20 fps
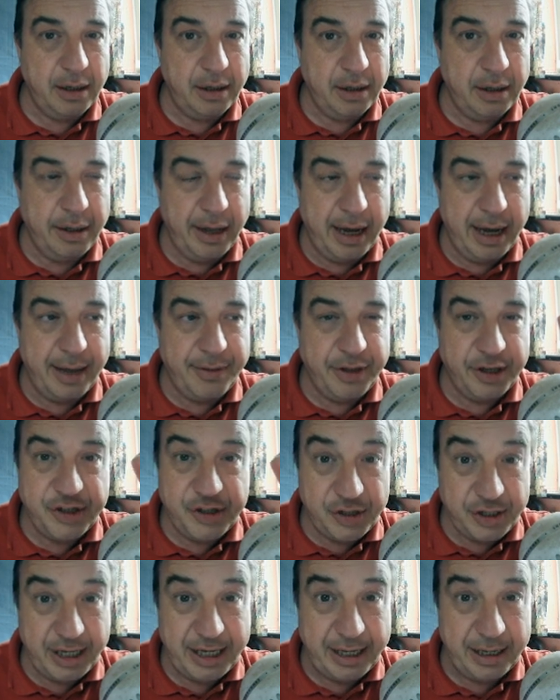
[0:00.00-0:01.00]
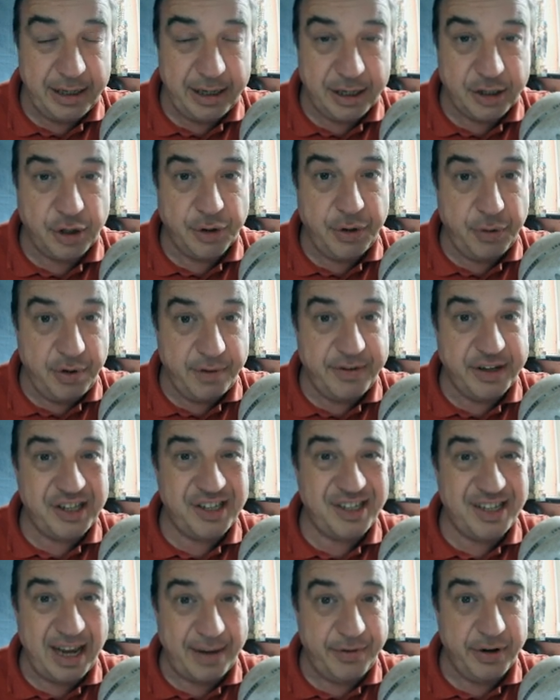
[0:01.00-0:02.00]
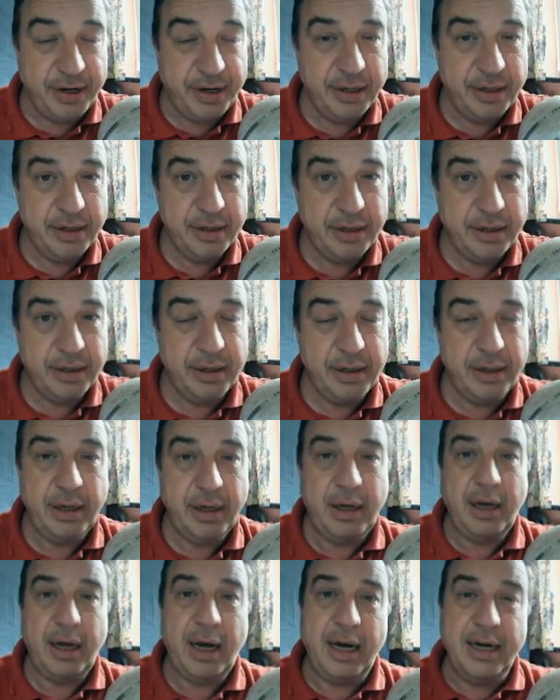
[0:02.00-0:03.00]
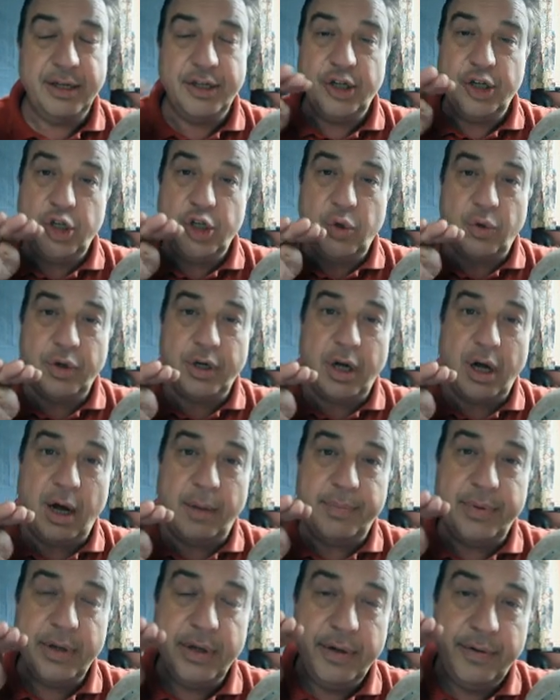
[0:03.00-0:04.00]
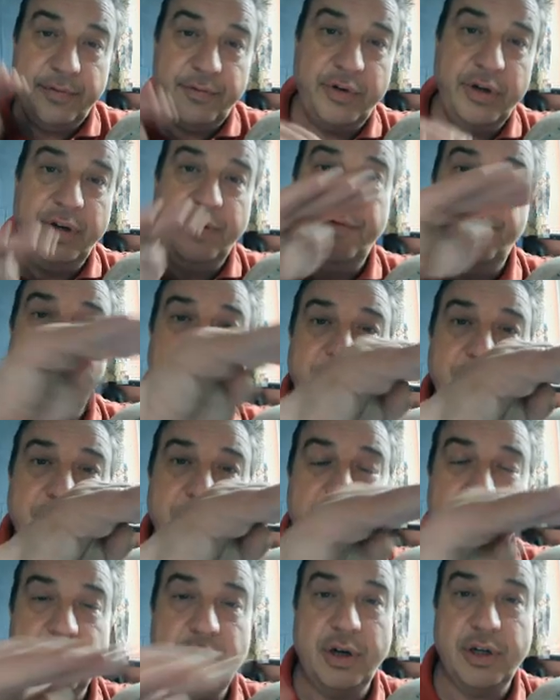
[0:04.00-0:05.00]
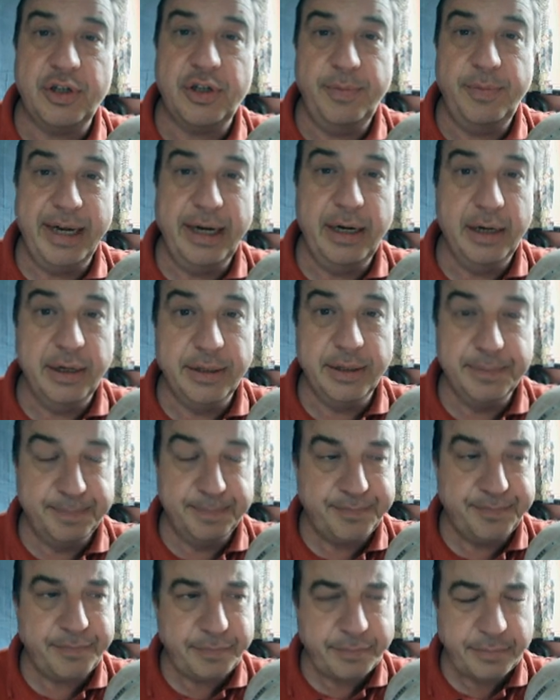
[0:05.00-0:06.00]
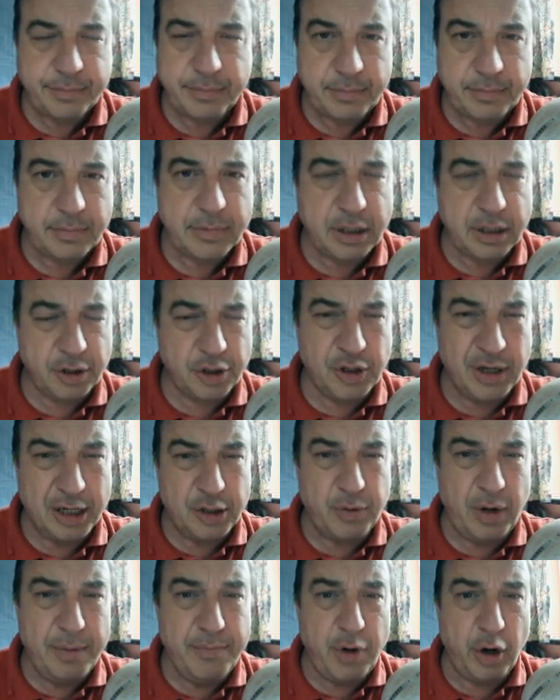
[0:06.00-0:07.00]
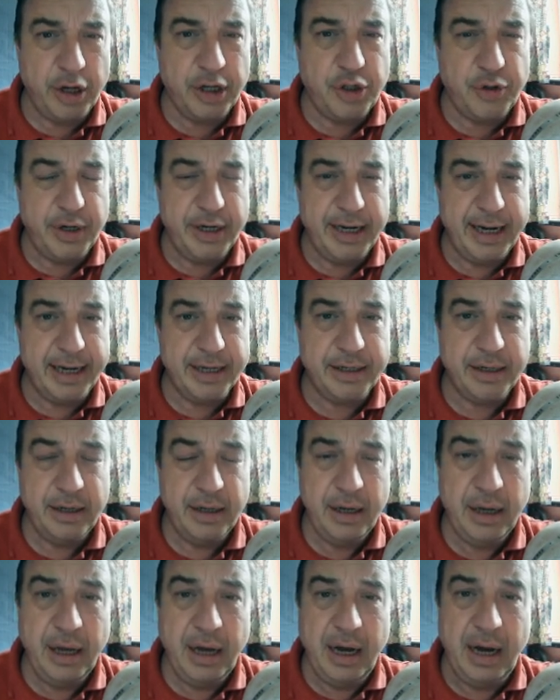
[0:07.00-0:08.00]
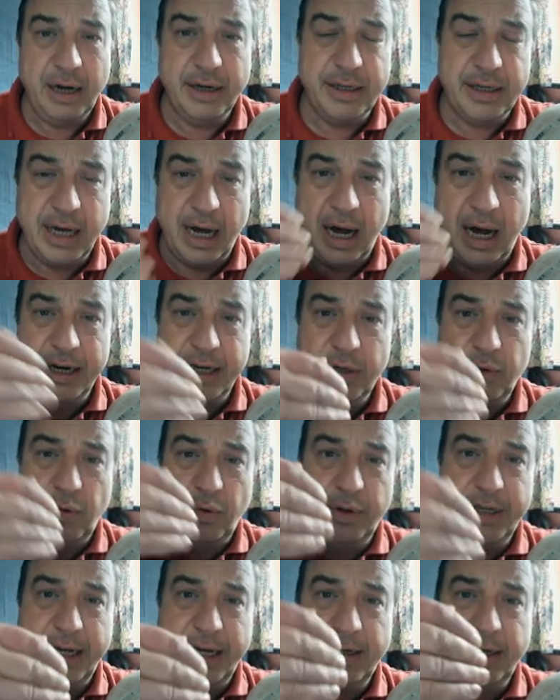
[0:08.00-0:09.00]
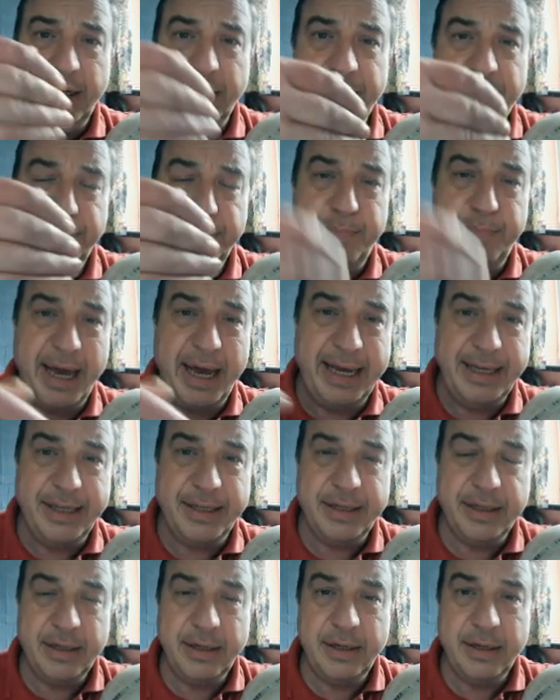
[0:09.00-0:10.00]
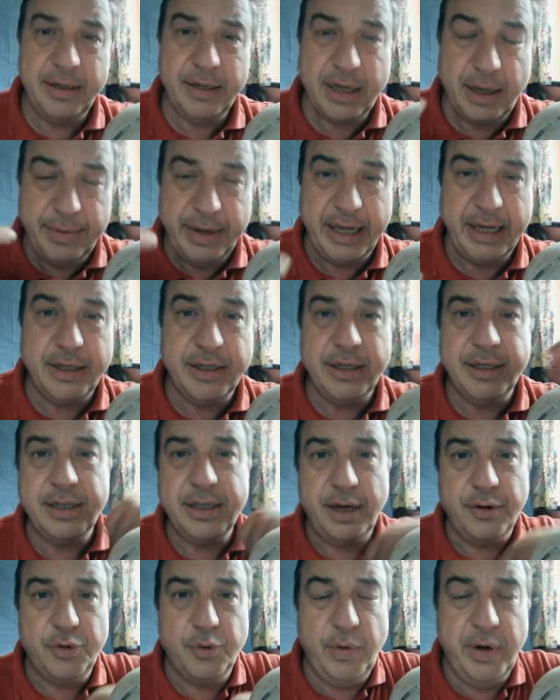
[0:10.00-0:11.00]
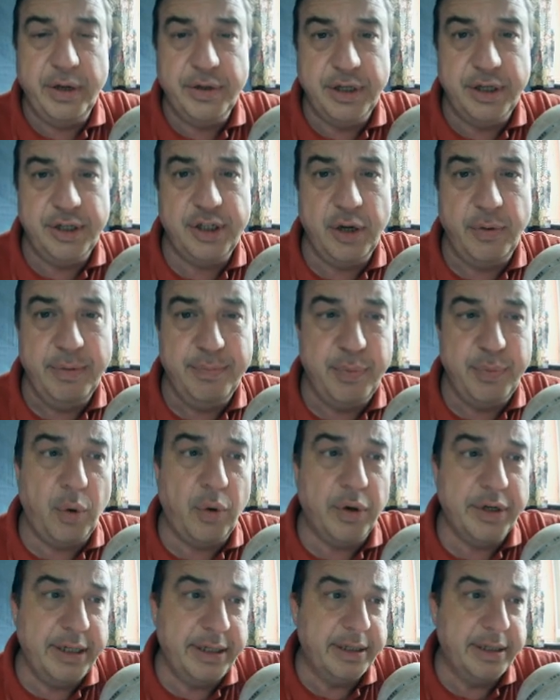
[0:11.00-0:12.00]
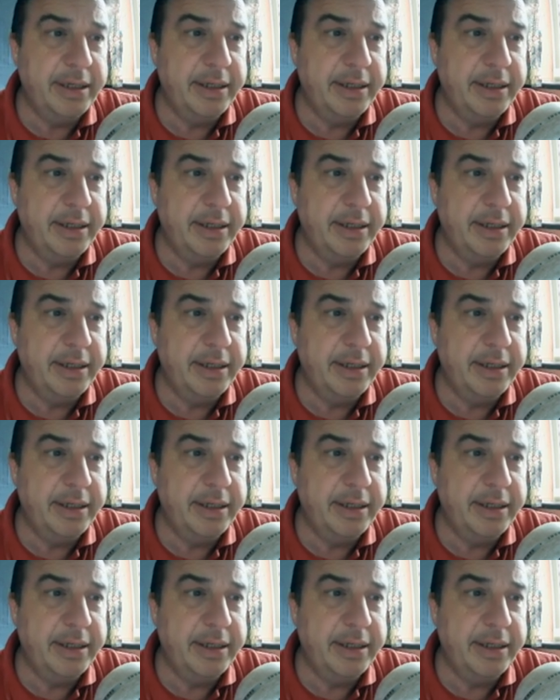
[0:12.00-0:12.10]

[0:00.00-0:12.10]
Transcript: the sea. It's on the River Severn. And it's a short hop for an invasion across from England. So that's why monitoring that and guarding all the inlets and bays coming into South Wales is so important.